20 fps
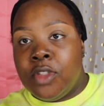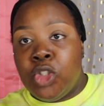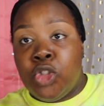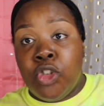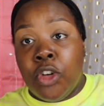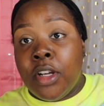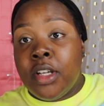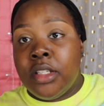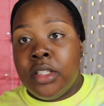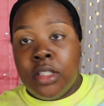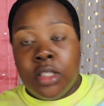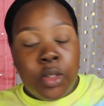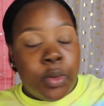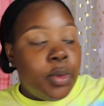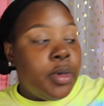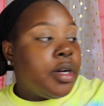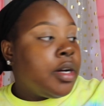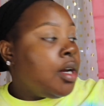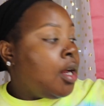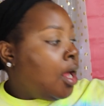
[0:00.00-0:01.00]

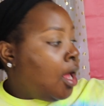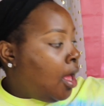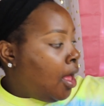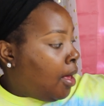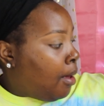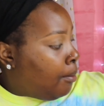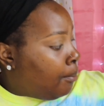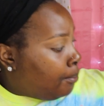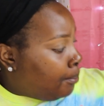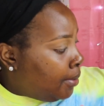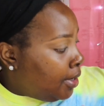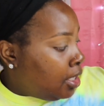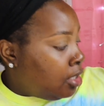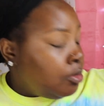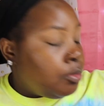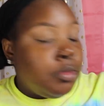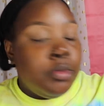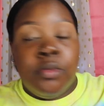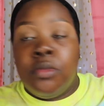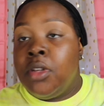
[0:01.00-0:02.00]
drugstore,
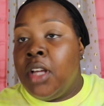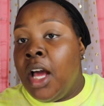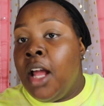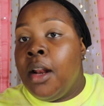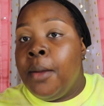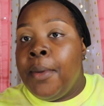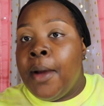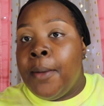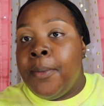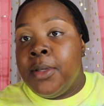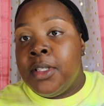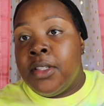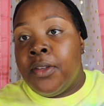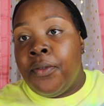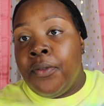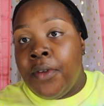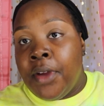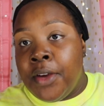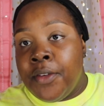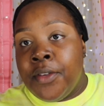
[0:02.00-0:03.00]
but ColourPop is
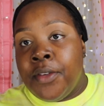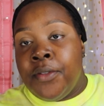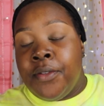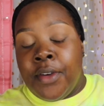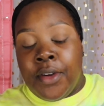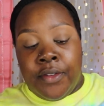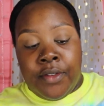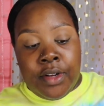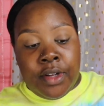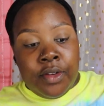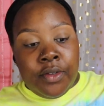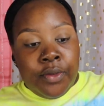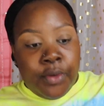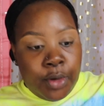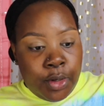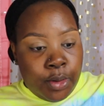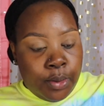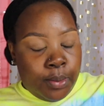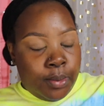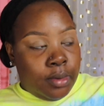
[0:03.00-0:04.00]
very
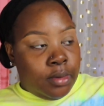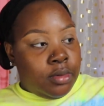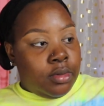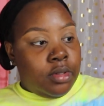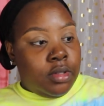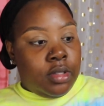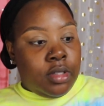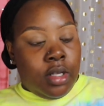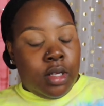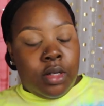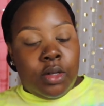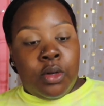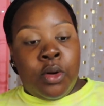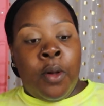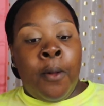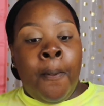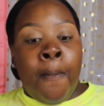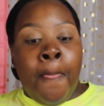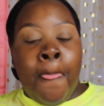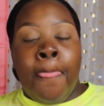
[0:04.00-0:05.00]
affordable, so